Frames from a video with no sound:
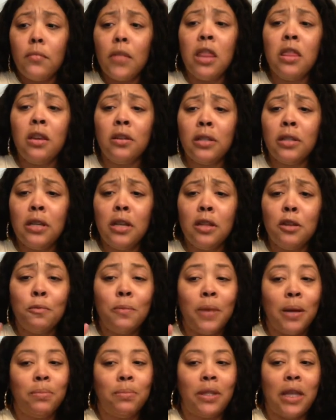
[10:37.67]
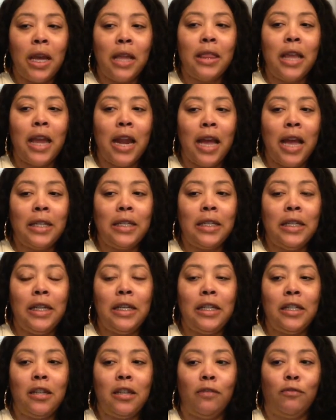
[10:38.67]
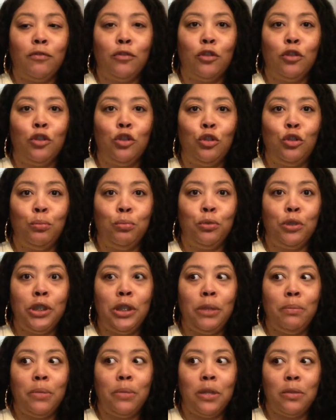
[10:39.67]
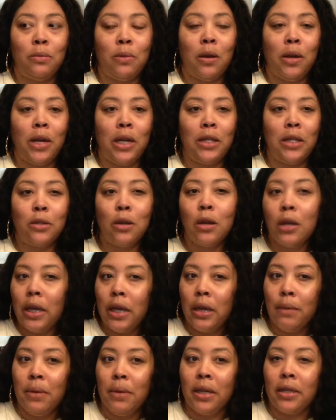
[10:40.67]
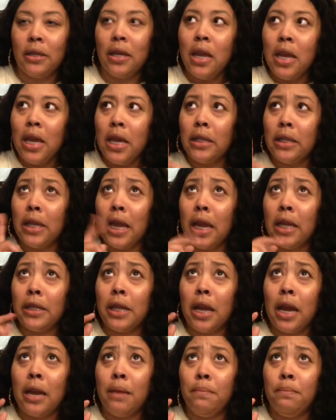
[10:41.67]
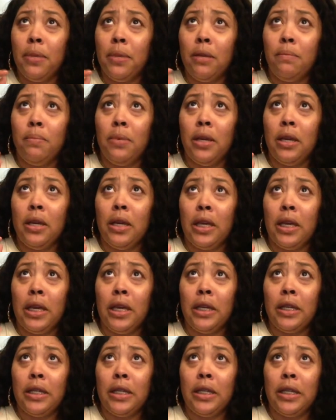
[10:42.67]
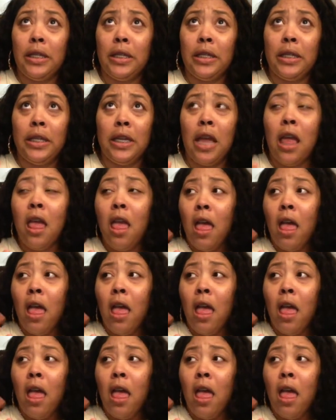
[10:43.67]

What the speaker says: There's another website that has Adidas stuff for super cheap as well, and it's called Hibbett. It's H-I-B-B-E-T-T.